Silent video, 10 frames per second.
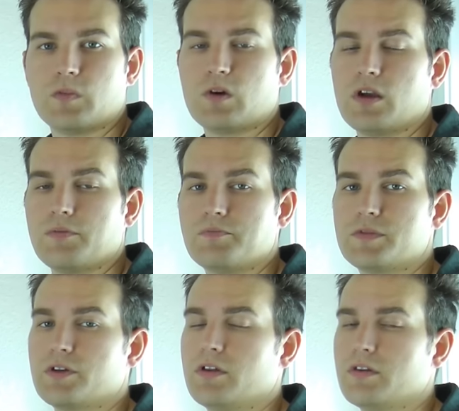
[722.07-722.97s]
Okay,
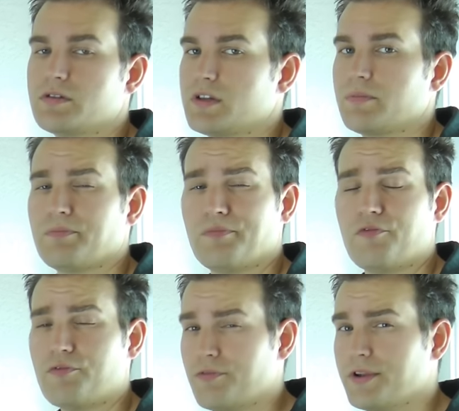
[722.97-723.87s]
so the other step
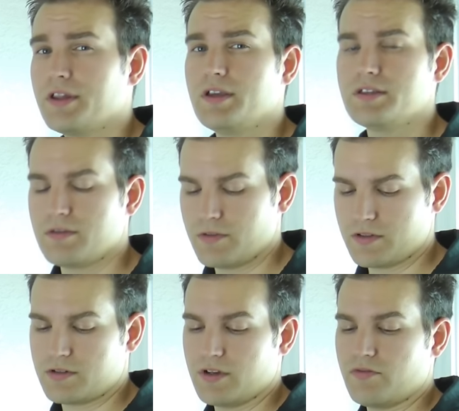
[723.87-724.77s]
Really easy with a
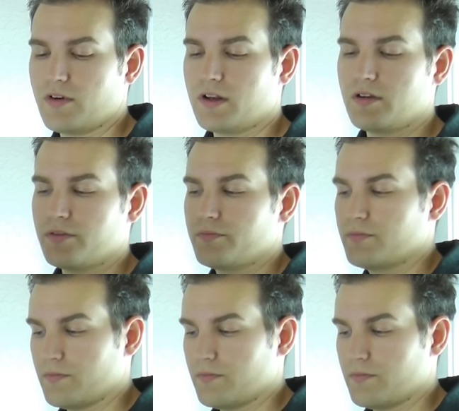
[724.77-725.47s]
stud finder.